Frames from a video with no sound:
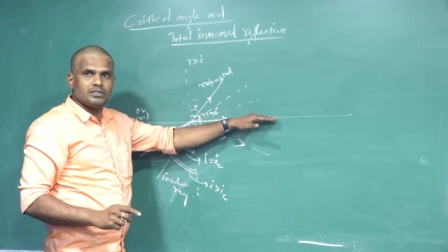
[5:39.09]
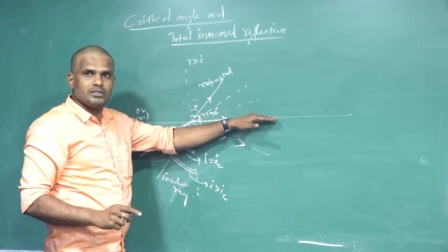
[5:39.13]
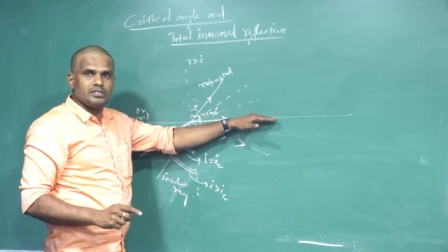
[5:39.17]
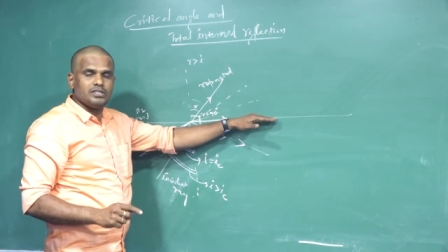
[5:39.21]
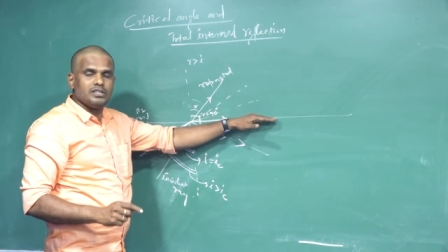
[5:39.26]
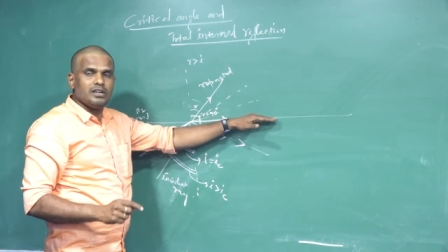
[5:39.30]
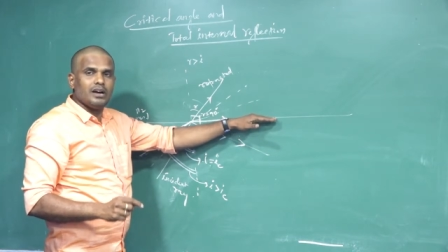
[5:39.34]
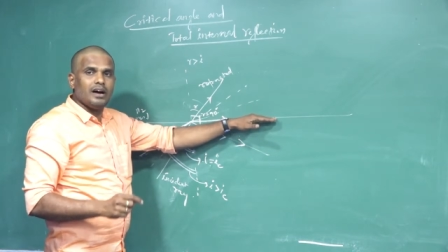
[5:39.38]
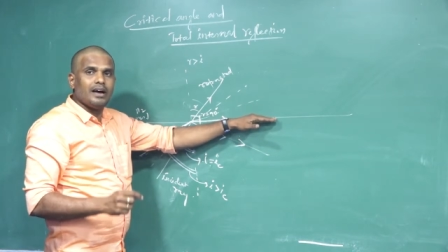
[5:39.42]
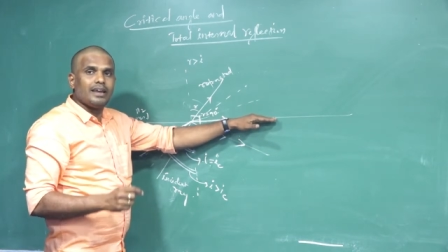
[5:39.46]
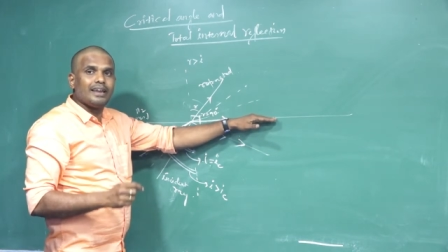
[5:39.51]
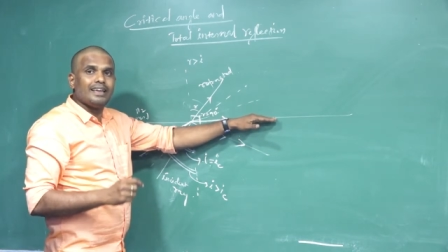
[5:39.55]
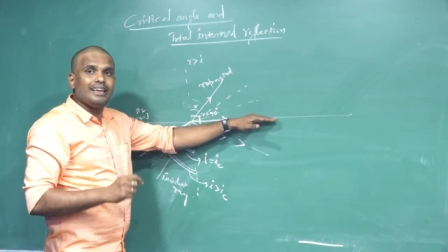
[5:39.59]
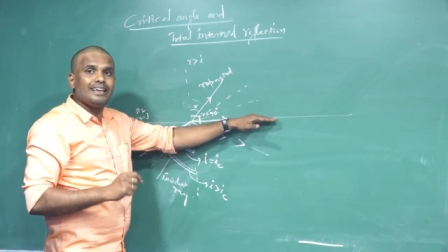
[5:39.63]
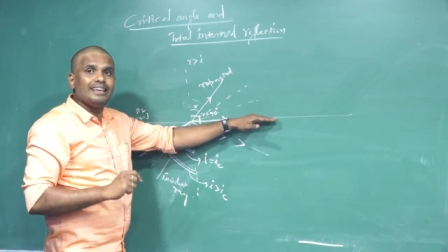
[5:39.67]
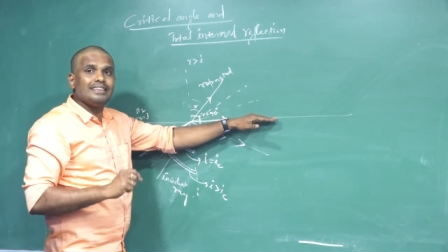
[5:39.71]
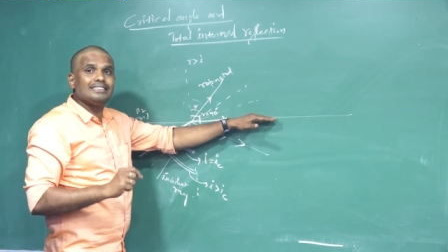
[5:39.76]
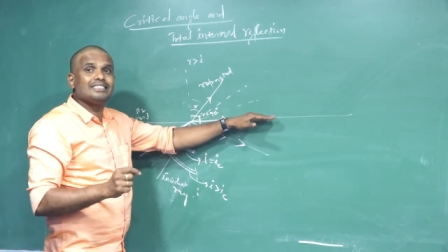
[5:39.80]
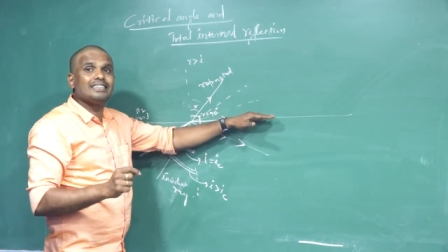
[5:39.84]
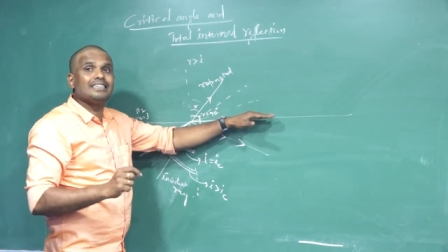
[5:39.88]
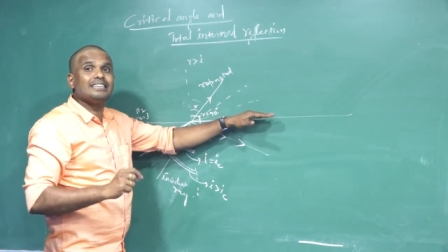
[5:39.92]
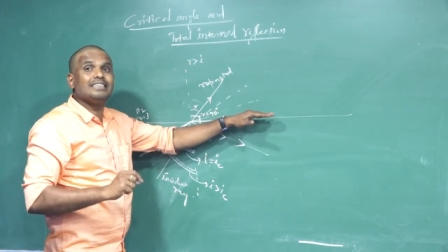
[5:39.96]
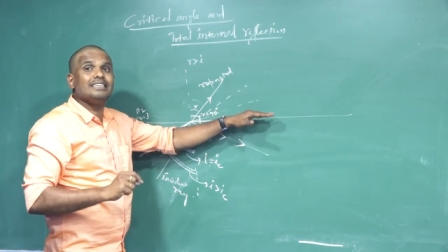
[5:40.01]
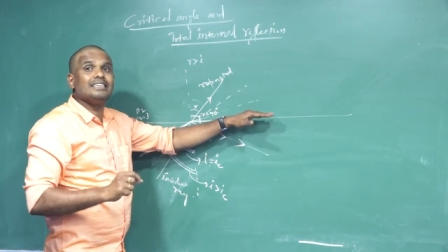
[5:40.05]

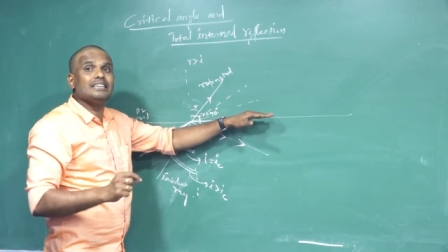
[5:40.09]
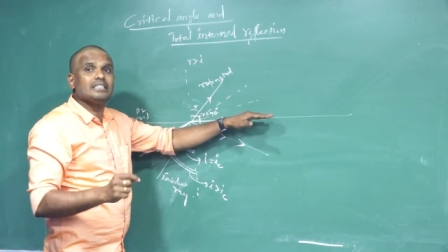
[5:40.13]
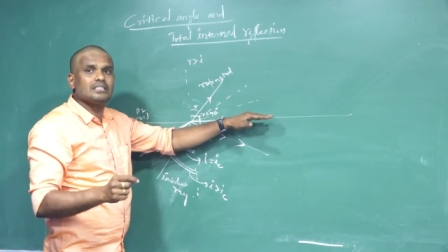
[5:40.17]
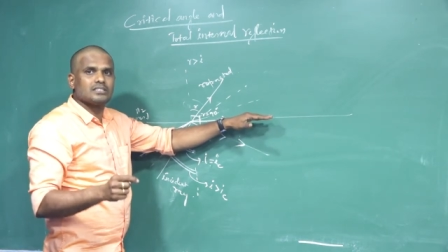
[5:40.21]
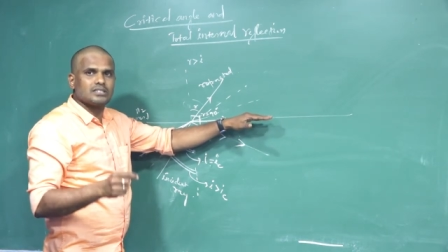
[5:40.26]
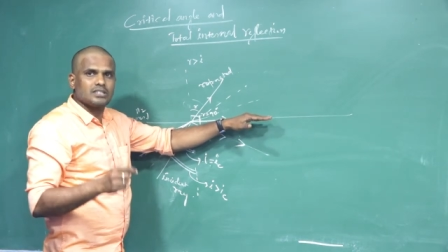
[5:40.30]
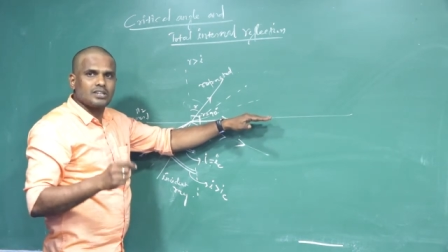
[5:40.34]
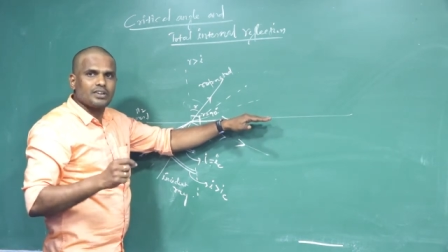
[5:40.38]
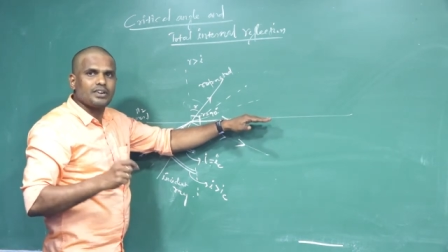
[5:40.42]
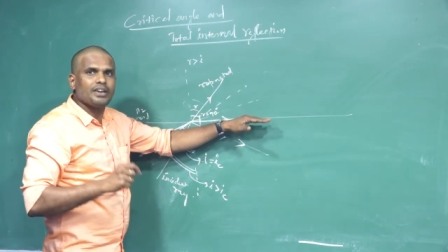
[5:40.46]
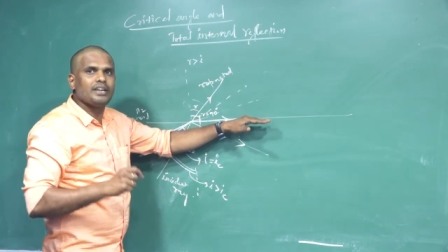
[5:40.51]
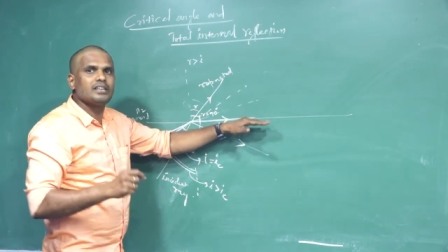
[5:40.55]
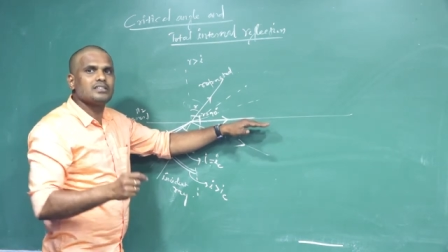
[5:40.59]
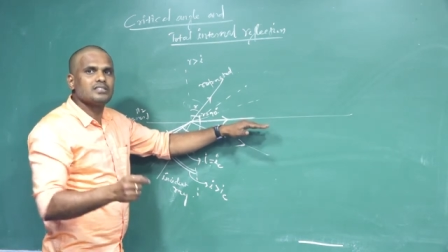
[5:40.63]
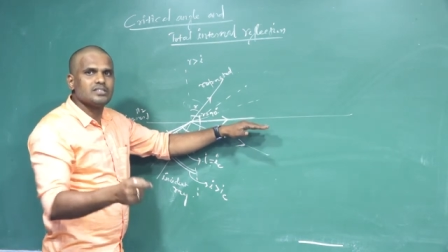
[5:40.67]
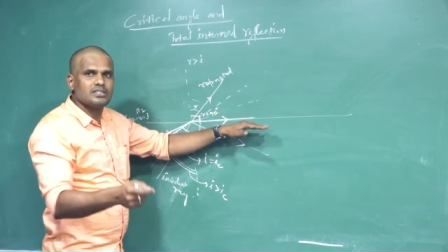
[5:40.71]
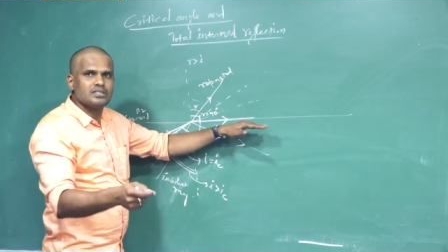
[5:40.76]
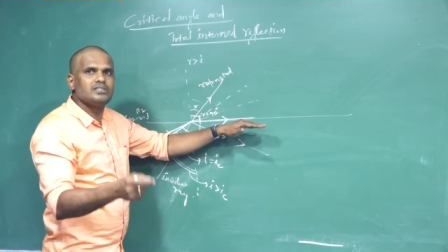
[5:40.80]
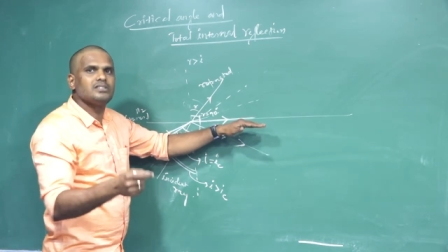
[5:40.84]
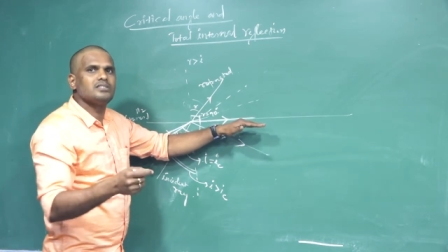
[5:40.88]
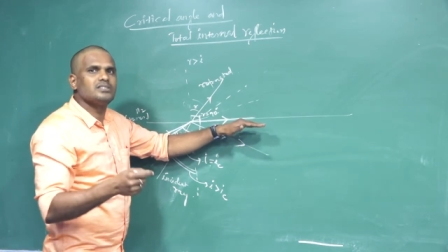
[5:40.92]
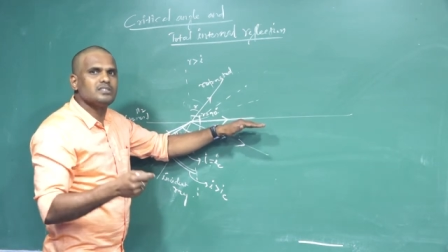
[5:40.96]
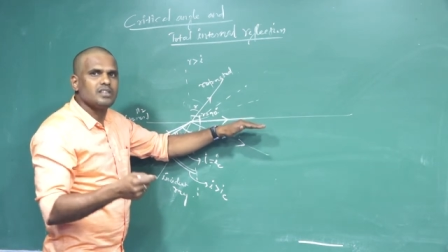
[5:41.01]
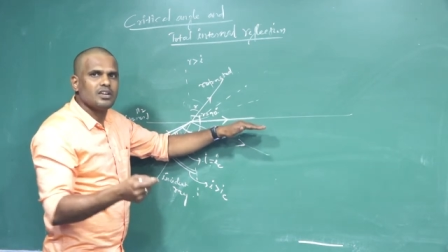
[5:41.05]
Grazes, grazes
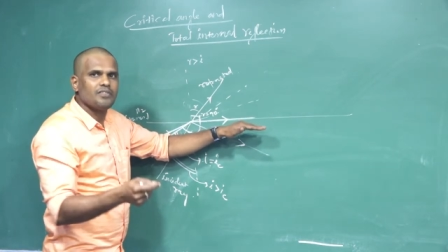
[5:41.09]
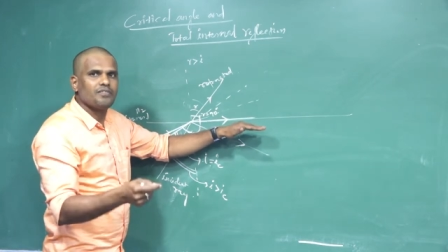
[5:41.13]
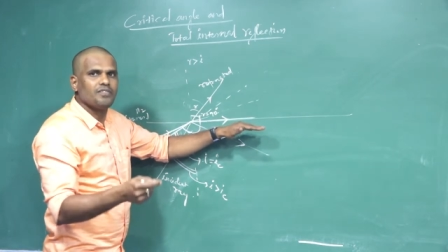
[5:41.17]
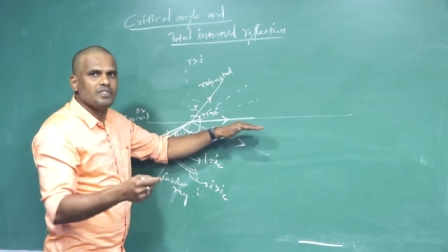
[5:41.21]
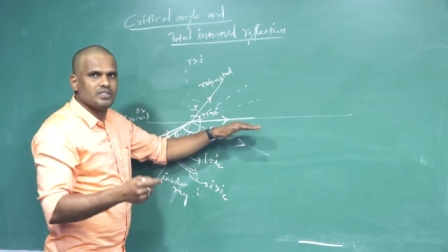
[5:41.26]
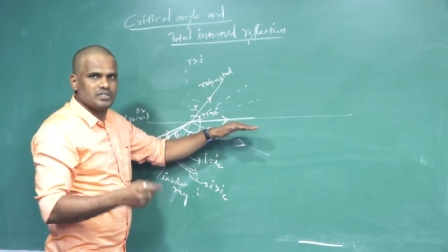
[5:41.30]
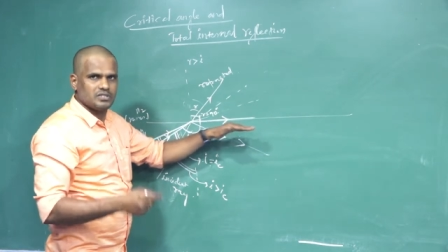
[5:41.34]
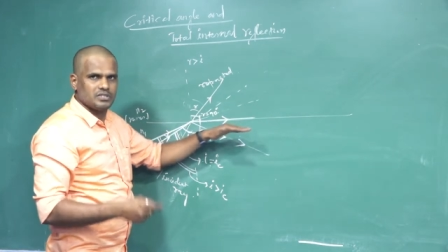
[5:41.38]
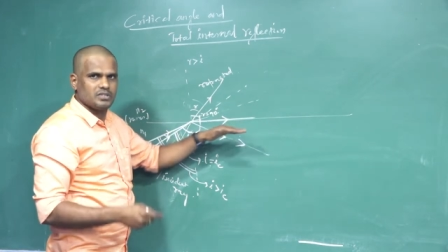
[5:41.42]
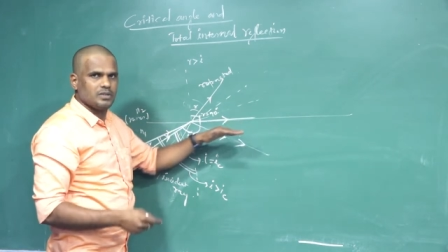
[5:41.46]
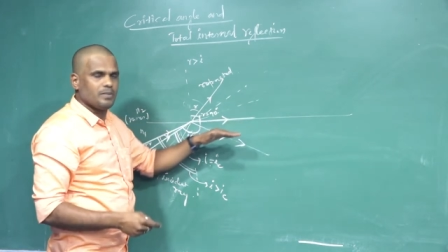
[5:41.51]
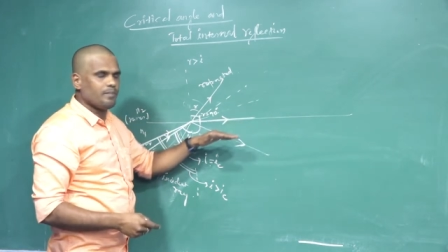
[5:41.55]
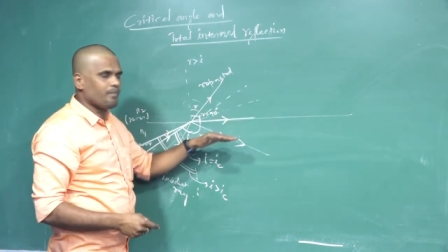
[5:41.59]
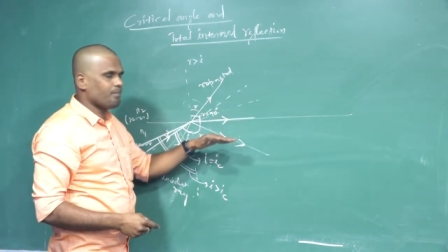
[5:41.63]
the surface,